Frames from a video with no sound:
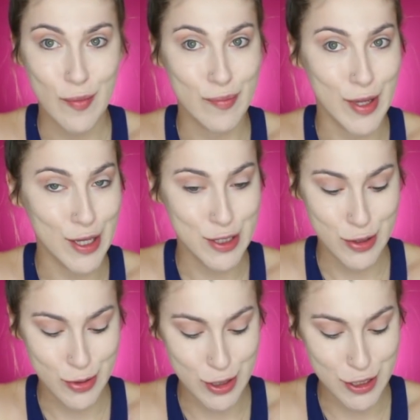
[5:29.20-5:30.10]
bitch,
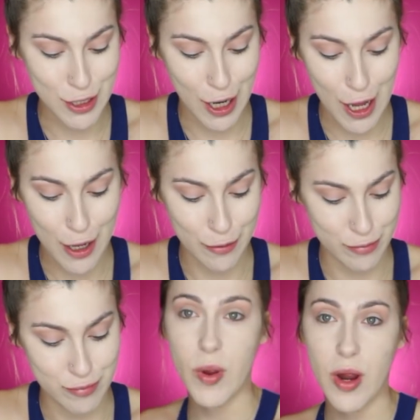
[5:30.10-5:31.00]
you good to go.
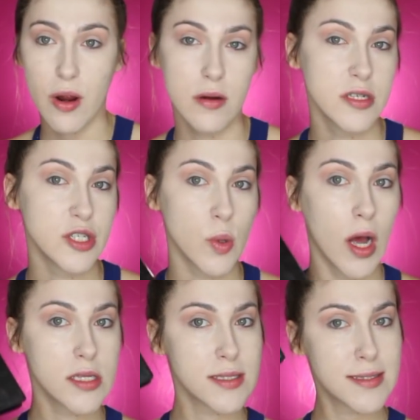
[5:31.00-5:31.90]
We are going to
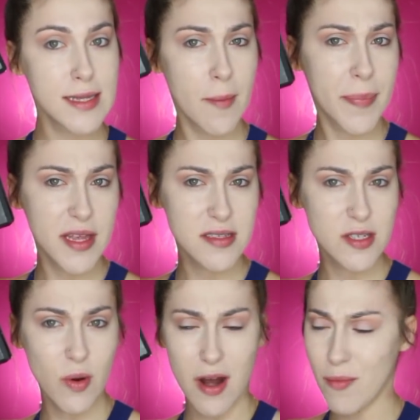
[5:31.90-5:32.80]
dip
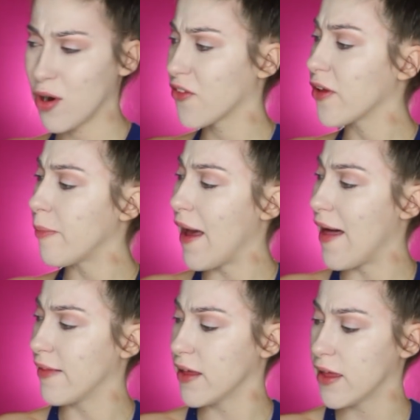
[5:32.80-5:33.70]
into our Morphe
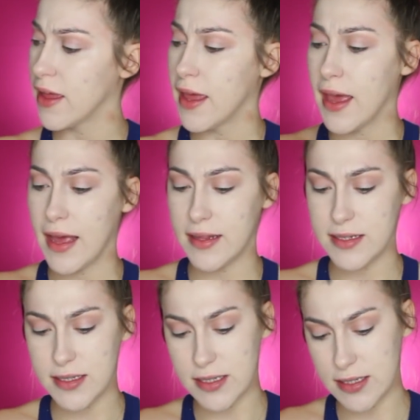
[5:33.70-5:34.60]
palette, and
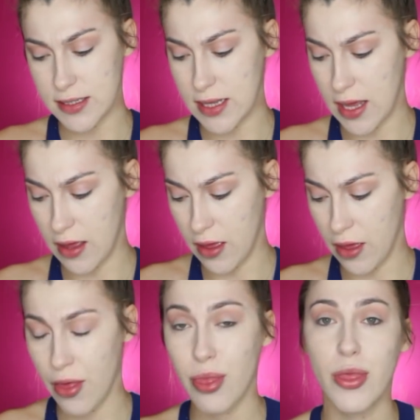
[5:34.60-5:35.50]
this is
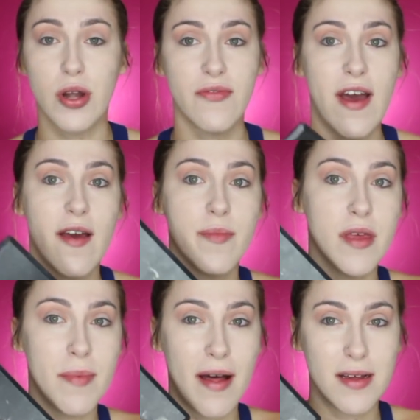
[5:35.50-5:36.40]
the
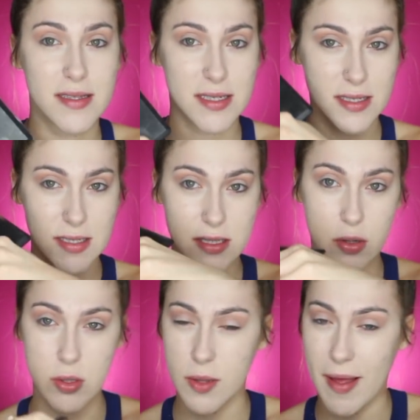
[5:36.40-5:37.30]
35B palette. This is
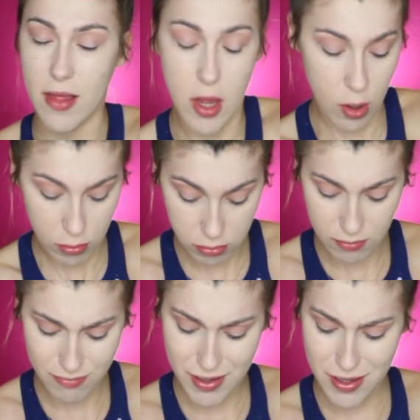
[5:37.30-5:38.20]
the only palette,
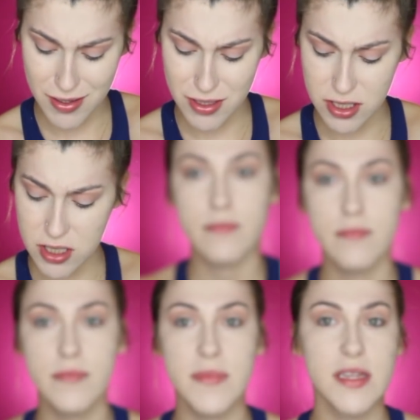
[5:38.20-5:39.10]
bitch.
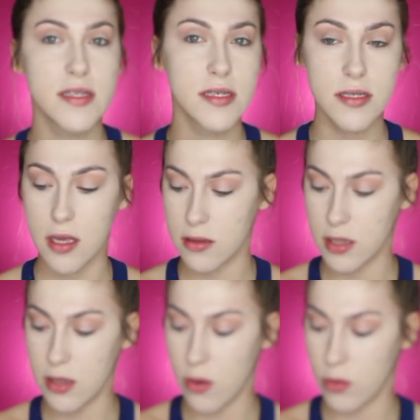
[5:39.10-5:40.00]
This is
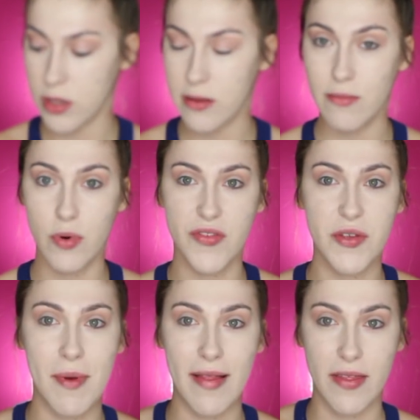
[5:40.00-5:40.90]
the only
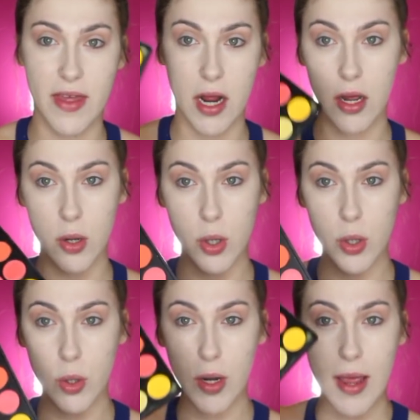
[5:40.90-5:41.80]
Morphe palette that I
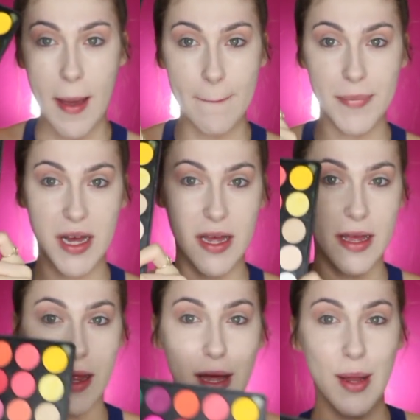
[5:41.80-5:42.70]
own,
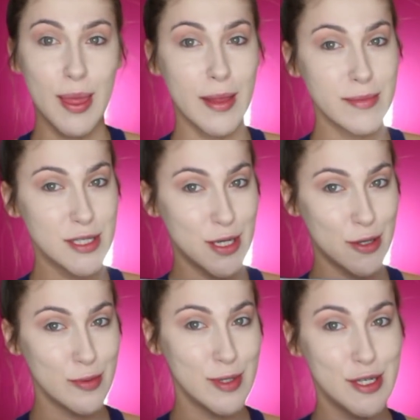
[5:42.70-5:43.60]
but let me tell
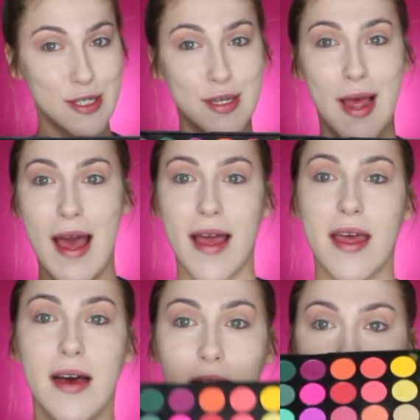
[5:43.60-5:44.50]
you, bitch, I
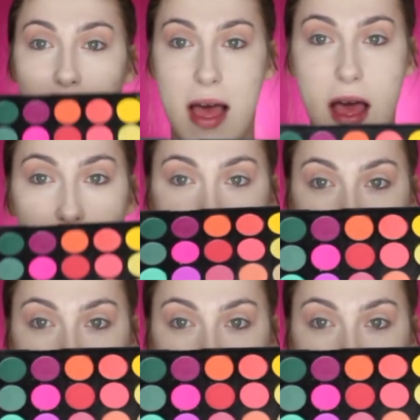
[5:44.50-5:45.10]
get a lot